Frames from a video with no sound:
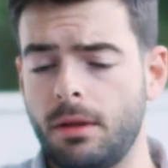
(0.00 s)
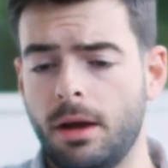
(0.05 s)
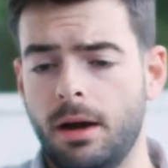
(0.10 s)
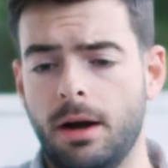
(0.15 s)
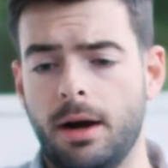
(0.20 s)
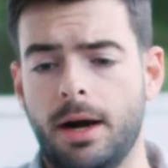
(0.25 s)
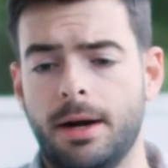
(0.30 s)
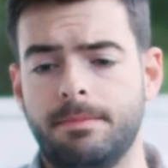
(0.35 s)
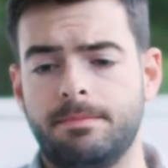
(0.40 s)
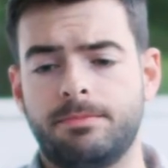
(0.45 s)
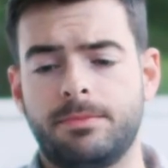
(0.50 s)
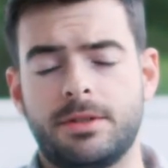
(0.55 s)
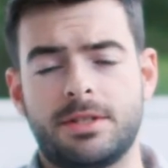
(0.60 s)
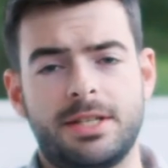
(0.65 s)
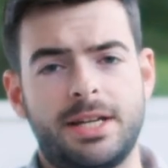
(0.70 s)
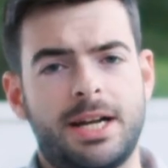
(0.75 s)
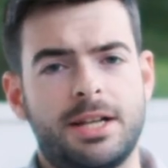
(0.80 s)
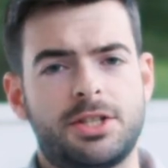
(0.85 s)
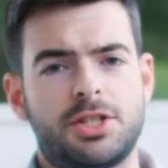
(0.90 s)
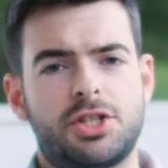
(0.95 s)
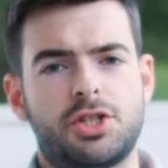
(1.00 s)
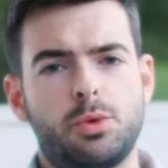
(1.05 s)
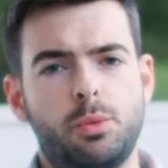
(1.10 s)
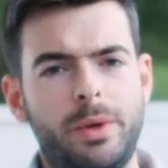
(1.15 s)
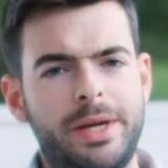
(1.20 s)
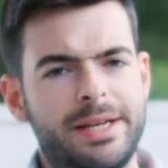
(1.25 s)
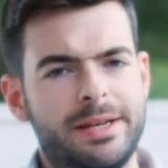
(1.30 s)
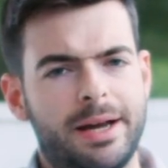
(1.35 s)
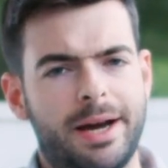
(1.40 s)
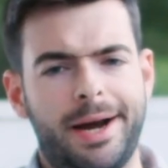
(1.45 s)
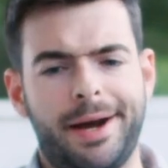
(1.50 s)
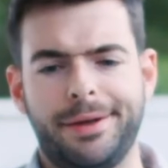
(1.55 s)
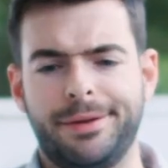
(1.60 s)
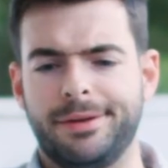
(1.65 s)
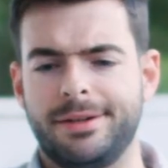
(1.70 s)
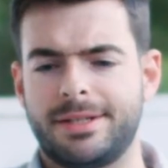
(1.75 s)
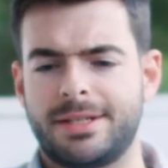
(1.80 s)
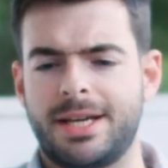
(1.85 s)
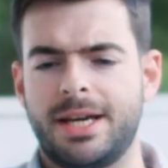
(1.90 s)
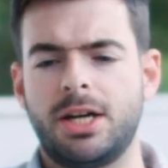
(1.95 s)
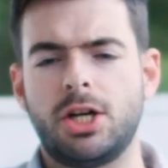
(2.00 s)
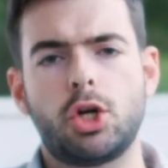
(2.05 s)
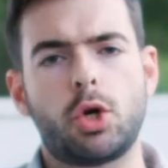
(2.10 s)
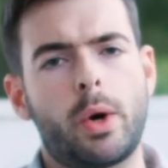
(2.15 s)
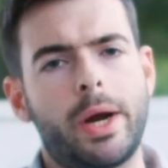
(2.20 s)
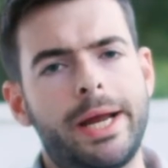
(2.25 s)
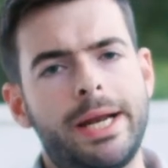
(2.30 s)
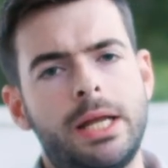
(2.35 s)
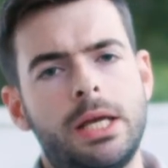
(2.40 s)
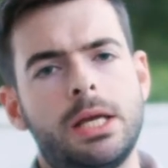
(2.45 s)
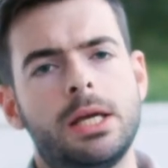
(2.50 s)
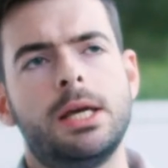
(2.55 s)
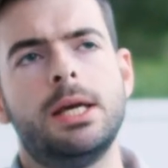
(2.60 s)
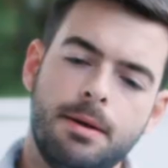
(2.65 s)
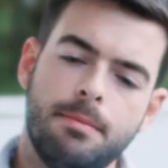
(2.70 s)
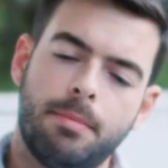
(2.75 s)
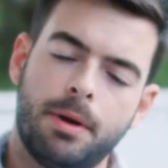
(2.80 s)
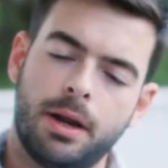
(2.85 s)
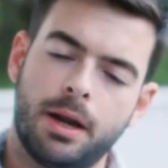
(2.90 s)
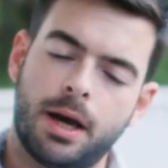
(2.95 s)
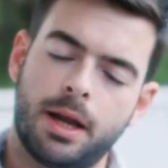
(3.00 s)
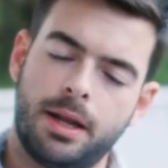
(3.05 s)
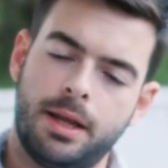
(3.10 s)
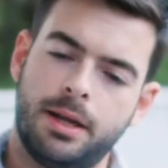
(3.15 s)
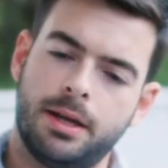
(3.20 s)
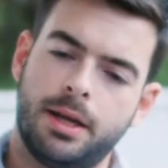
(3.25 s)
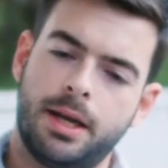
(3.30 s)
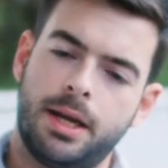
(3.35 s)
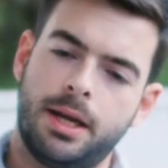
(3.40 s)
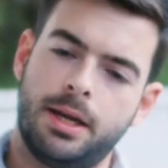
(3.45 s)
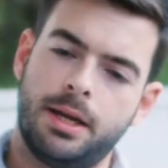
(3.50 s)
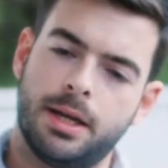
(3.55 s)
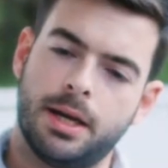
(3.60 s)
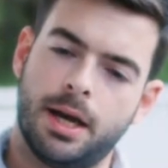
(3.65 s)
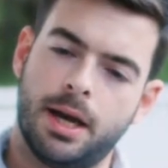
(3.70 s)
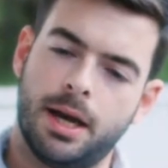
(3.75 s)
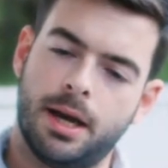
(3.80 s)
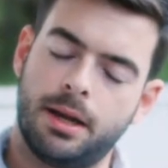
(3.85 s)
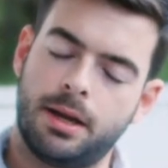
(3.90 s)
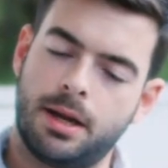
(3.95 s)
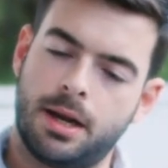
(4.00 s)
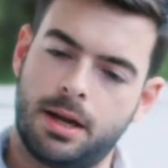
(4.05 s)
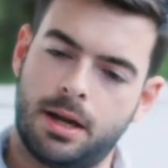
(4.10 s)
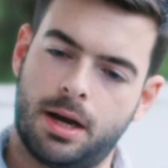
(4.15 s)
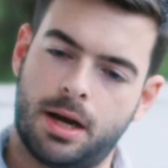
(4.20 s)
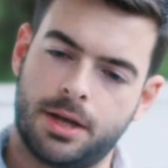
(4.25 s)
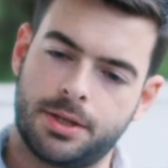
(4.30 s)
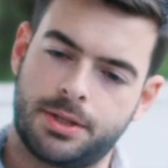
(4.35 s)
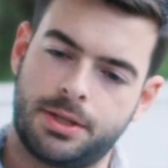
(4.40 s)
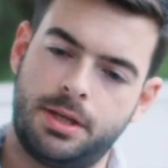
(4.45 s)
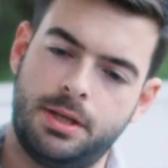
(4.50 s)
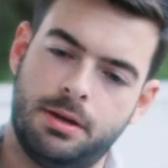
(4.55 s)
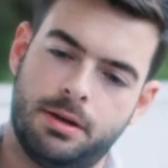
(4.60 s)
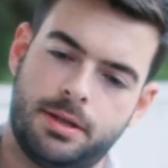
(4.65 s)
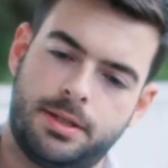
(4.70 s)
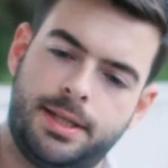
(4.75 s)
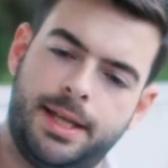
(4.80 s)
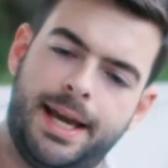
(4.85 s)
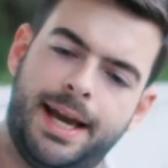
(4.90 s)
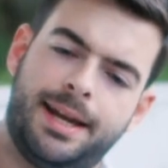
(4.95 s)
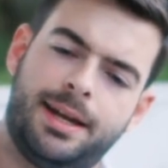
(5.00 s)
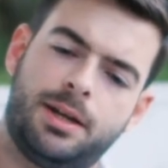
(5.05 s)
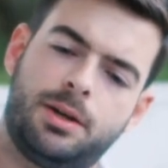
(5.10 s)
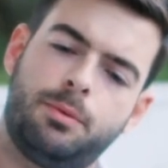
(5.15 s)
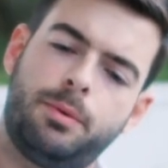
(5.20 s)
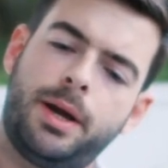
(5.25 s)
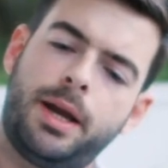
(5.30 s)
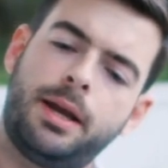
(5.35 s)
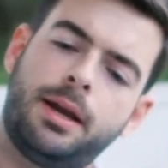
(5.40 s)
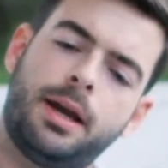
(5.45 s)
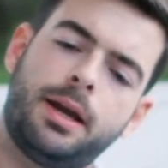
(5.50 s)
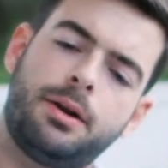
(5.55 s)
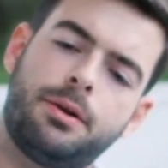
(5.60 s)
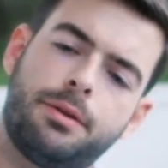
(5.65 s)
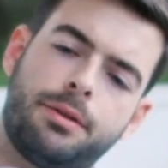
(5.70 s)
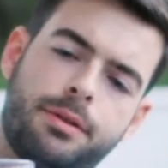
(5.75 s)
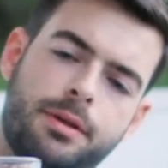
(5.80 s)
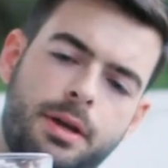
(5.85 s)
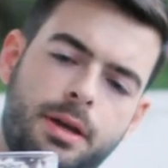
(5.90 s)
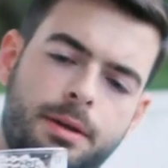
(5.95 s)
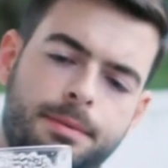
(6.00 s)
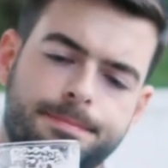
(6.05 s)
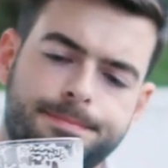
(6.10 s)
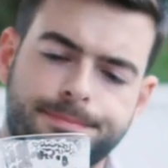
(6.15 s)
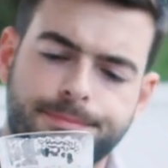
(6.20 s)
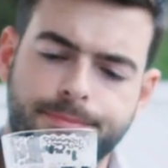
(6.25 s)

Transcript: Um, it's not sweet either. It's kind of grainy, but not in a, uh, a husky or tannic way, I don't think.